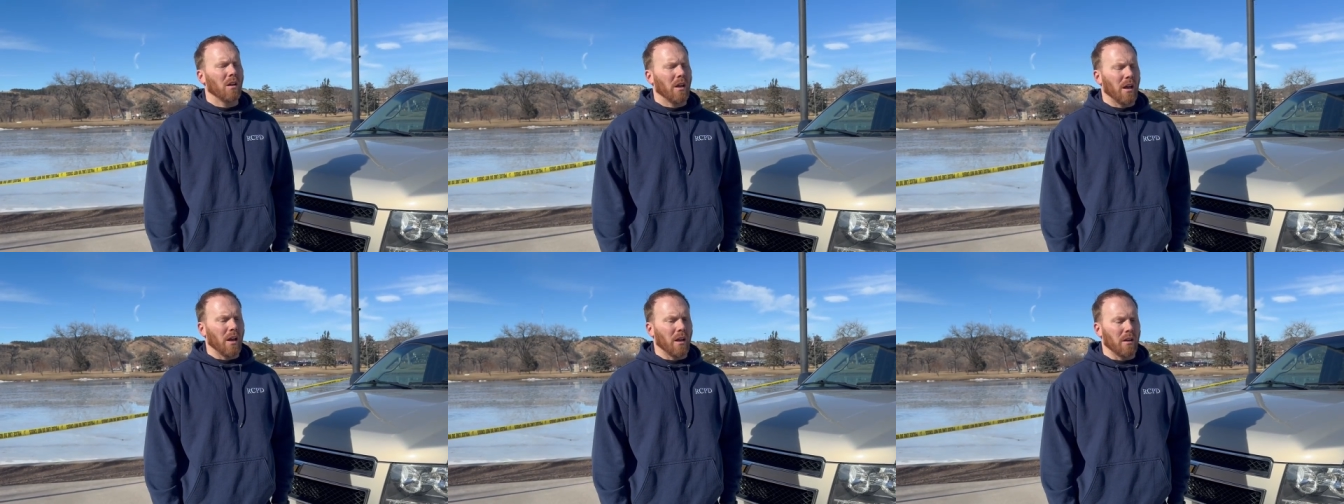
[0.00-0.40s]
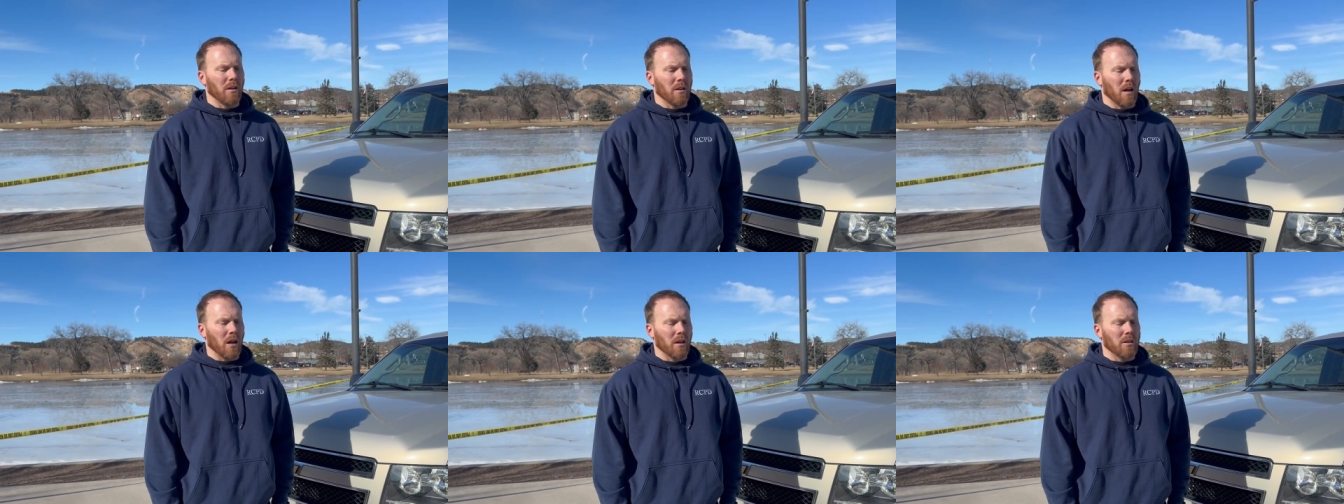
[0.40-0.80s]

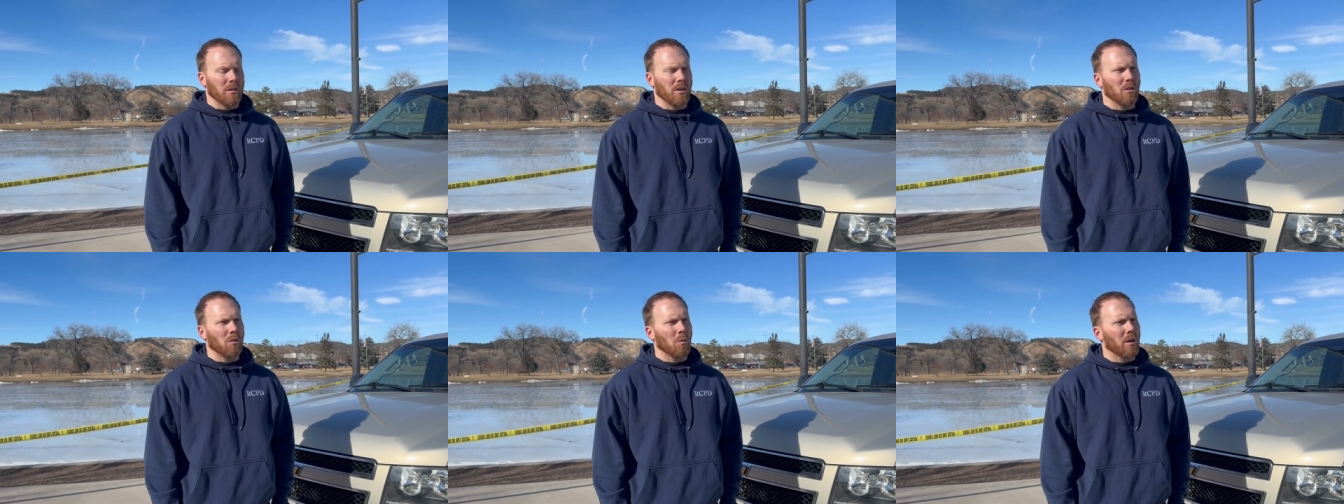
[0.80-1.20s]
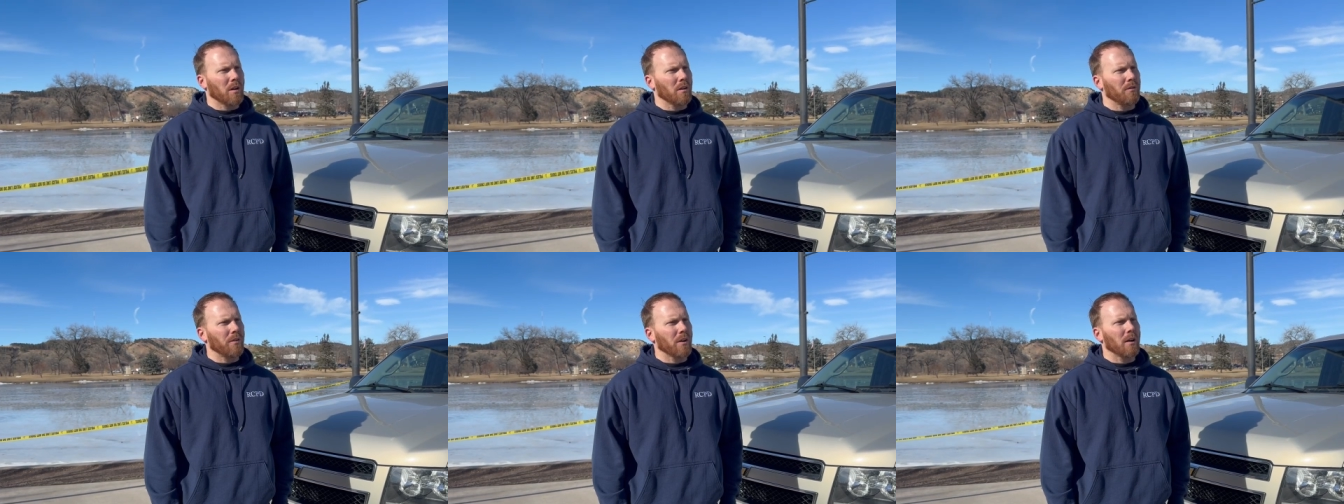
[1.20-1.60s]
and uh, continue working
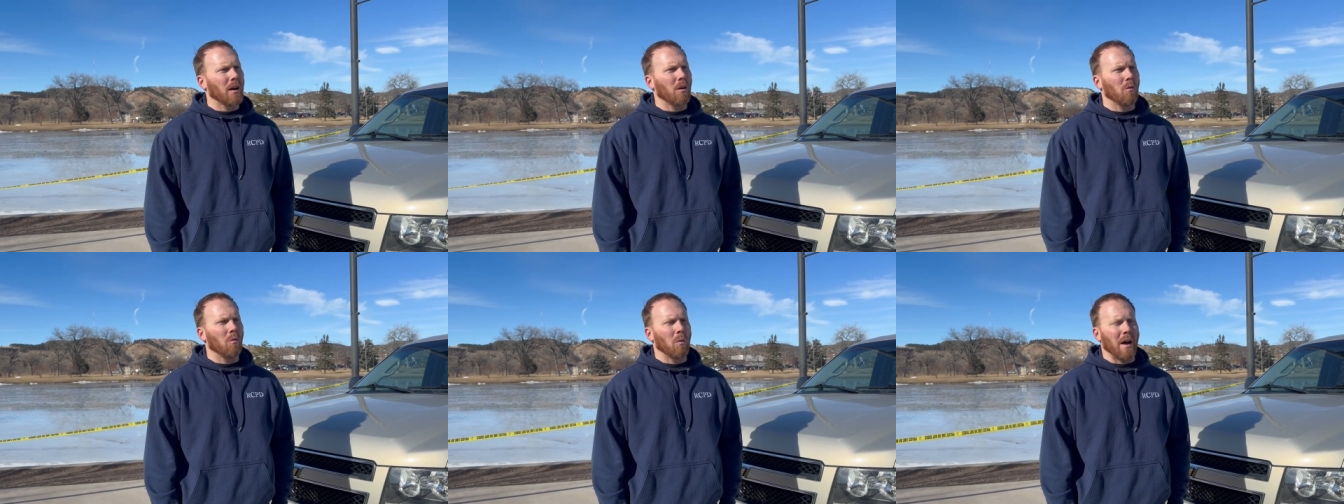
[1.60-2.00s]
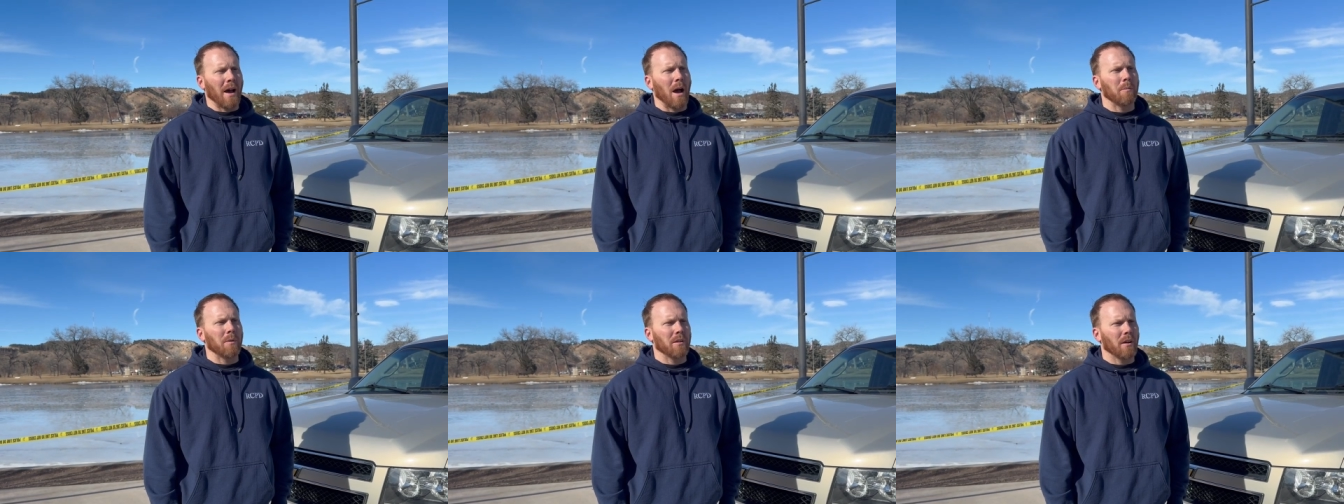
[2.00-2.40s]
to figure out what
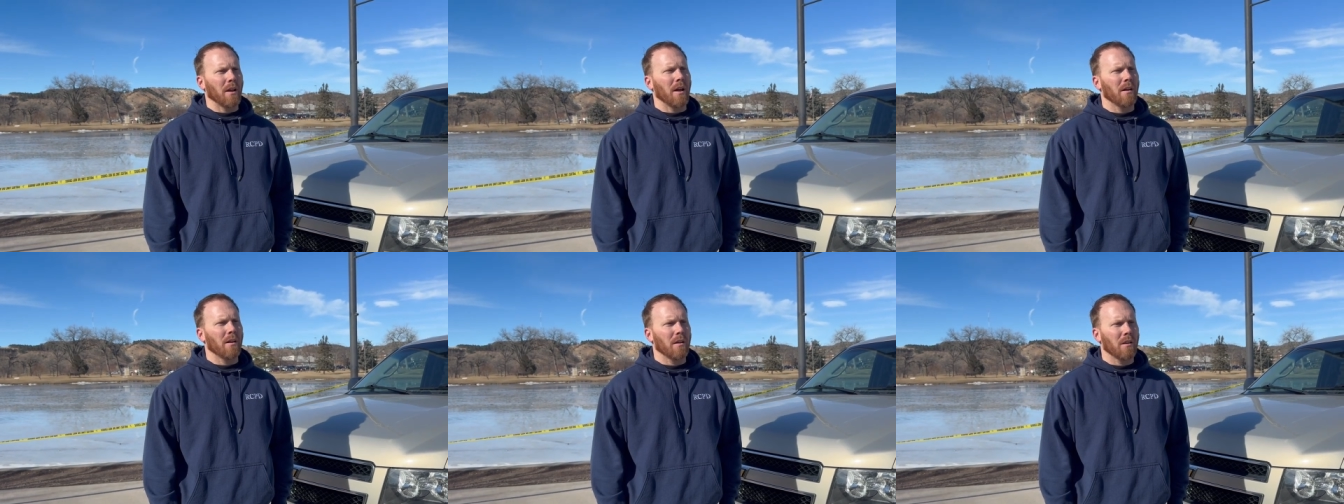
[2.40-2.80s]
happened today.